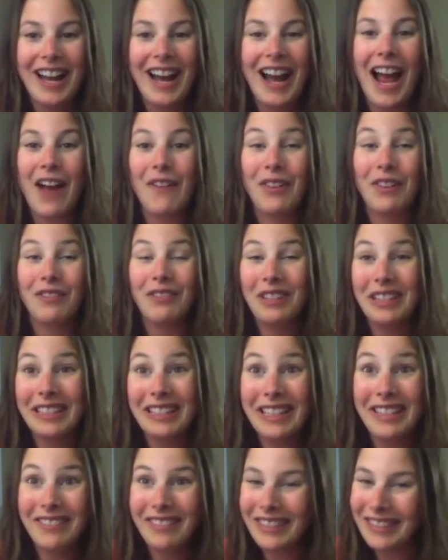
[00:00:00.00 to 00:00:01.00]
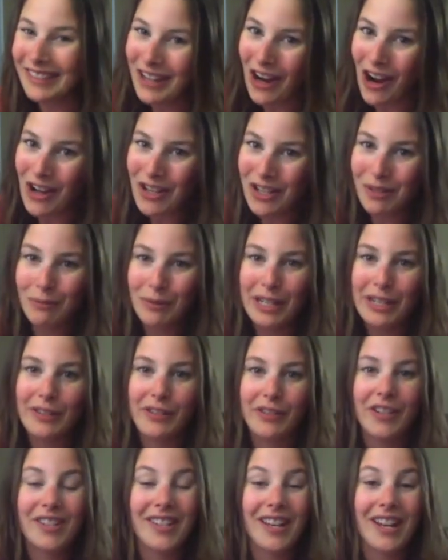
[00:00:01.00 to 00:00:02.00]
I have a really, really awesome
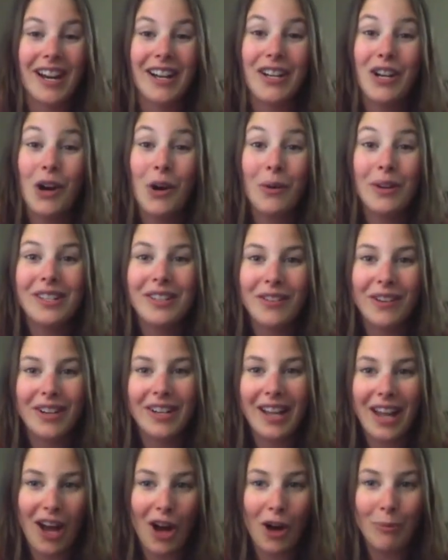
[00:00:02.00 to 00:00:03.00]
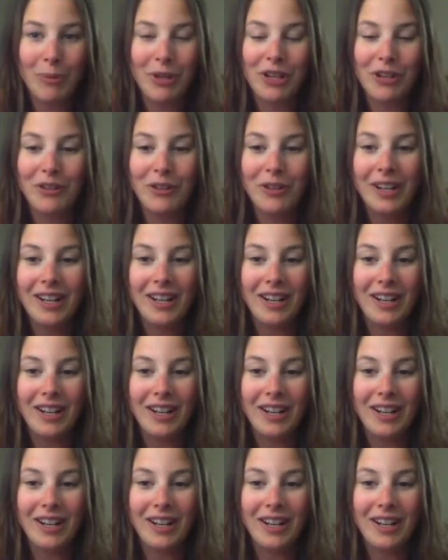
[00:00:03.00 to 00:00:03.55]
resource that I know is going to help you